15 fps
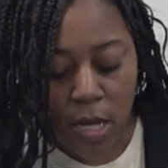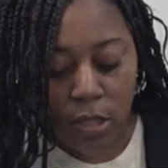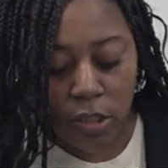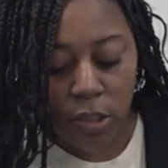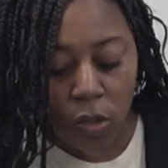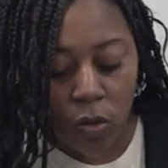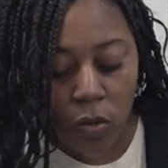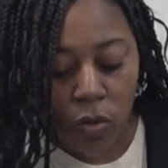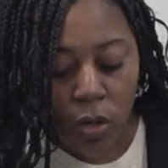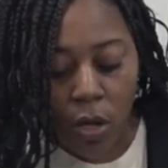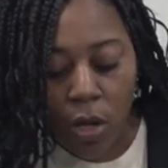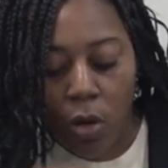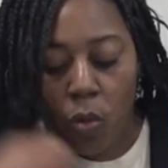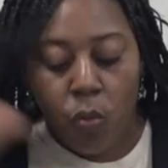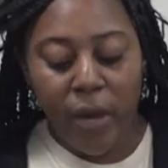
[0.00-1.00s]
So
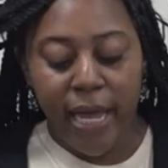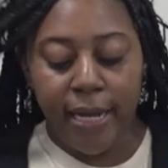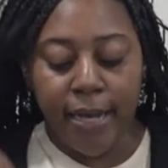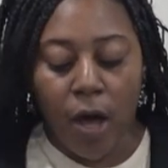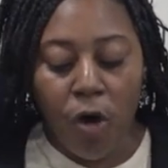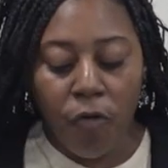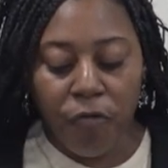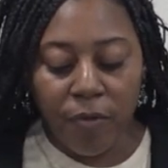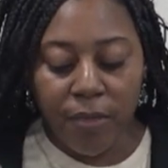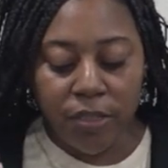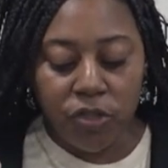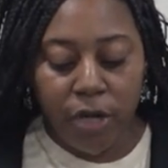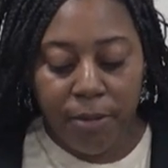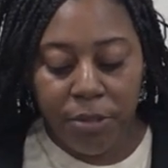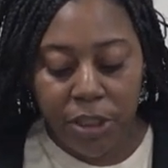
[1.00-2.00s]
we know from the
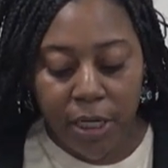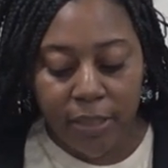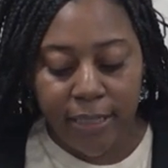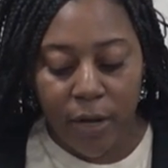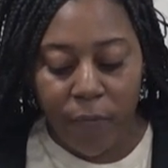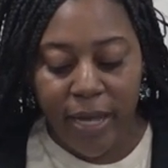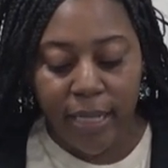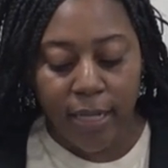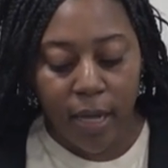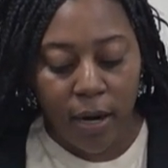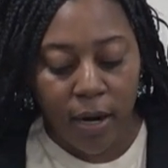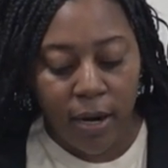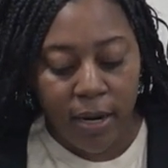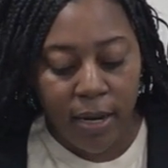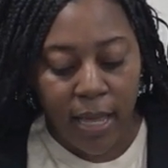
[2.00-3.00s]
scriptures that we
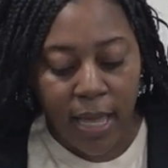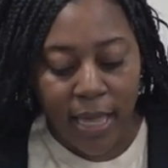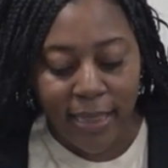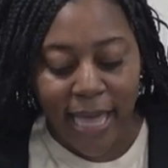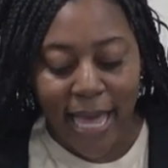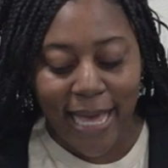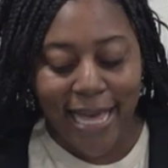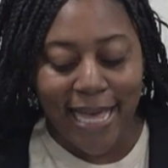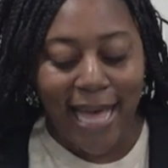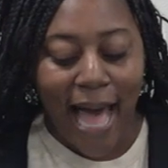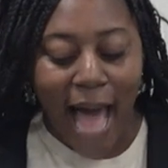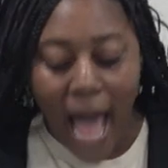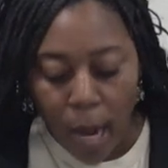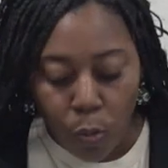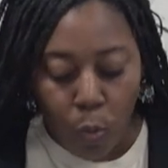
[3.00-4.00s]
learn that
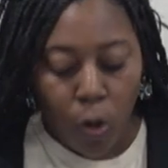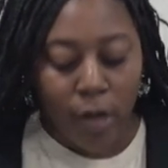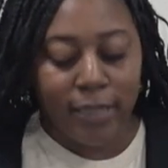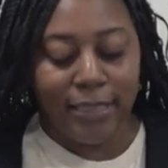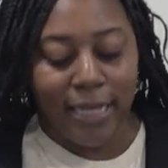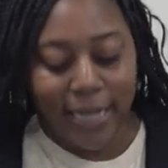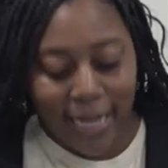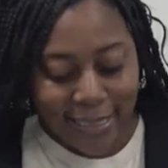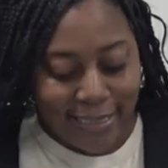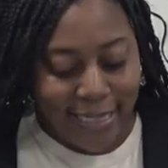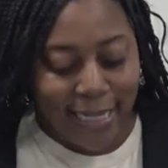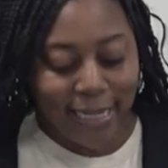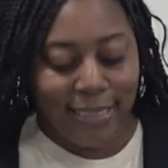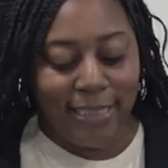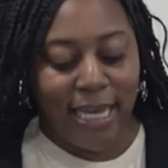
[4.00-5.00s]
God works in us to
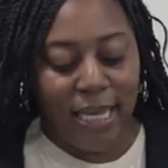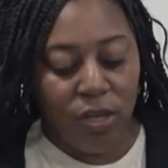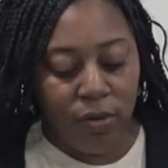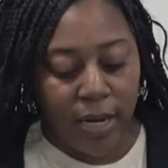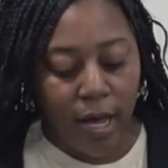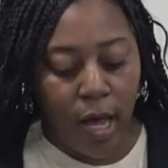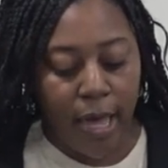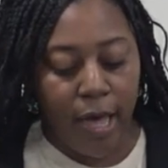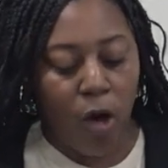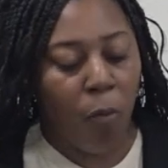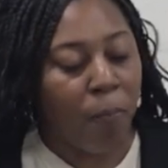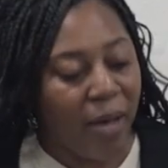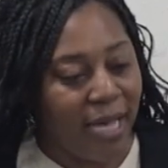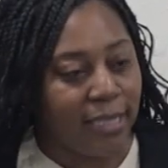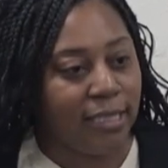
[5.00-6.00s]
continue to
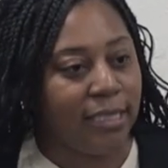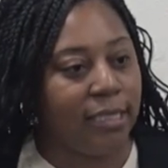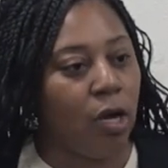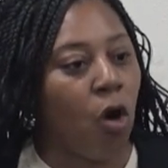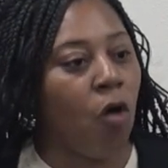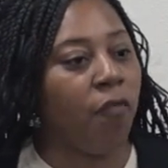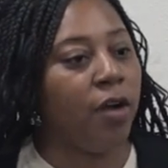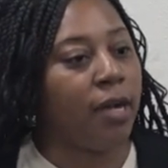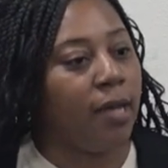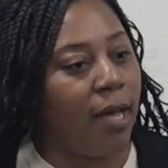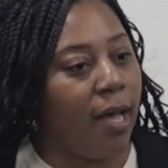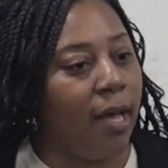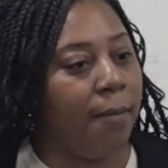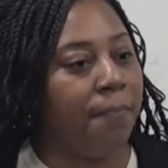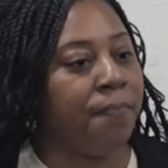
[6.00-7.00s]
help us to
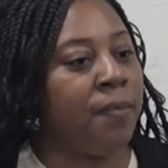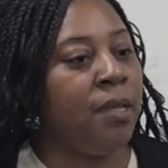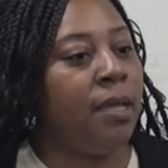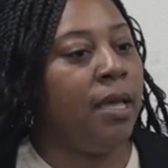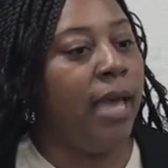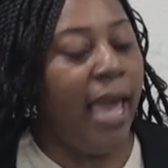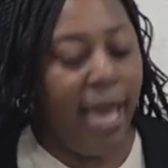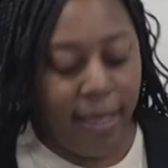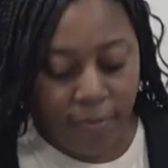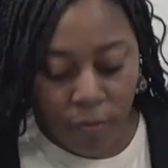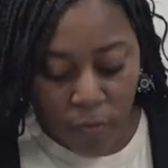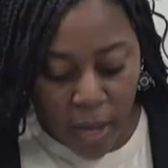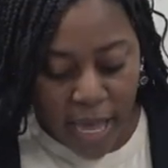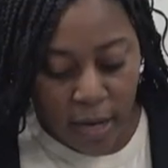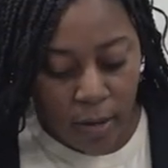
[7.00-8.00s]
overcome
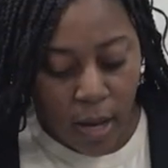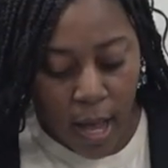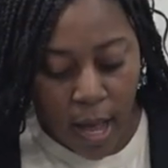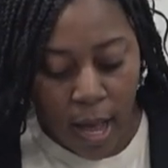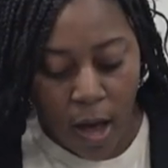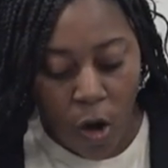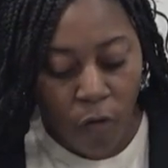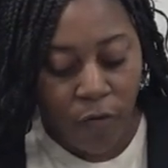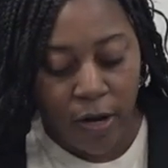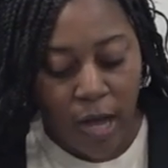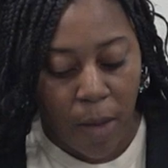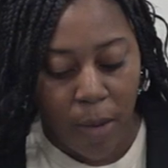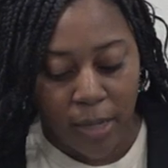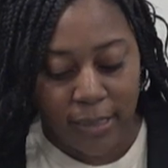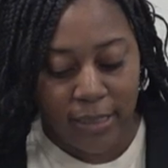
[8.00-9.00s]
and
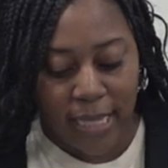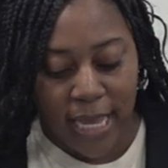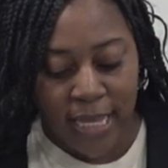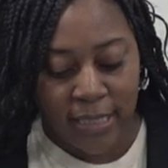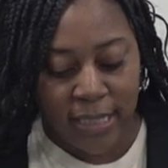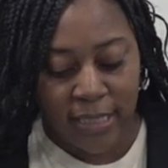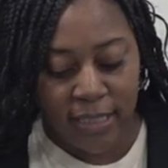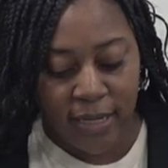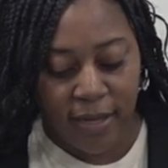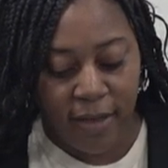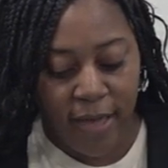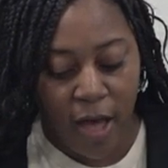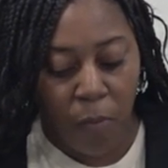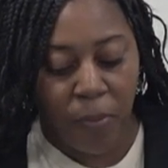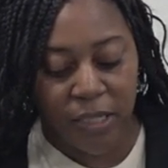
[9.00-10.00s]
overcome our sins and to
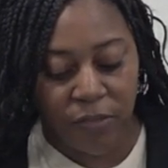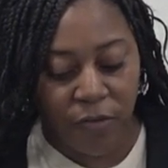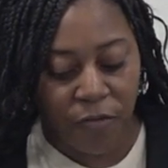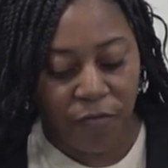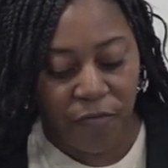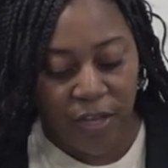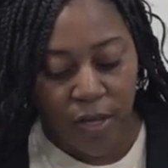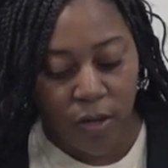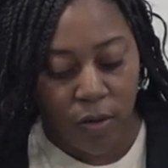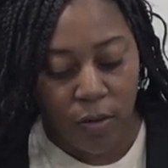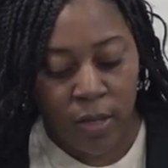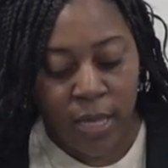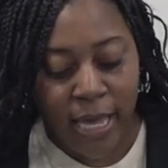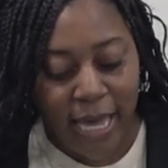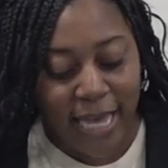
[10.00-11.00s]
help us fulfill
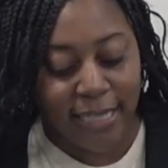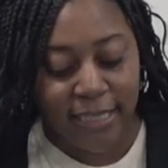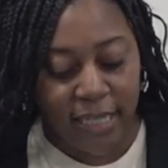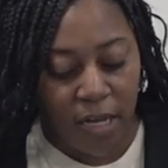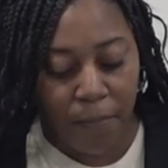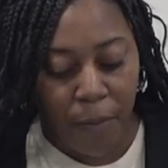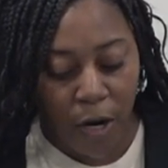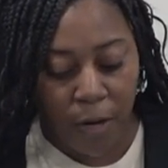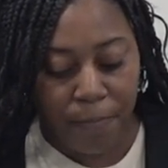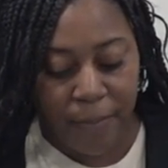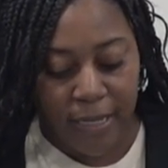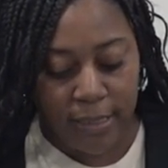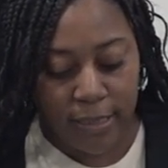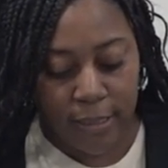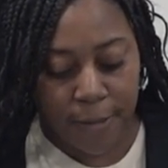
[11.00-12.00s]
his good
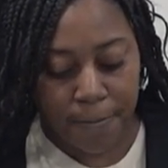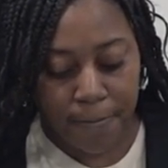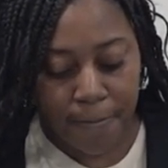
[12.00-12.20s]
purpose.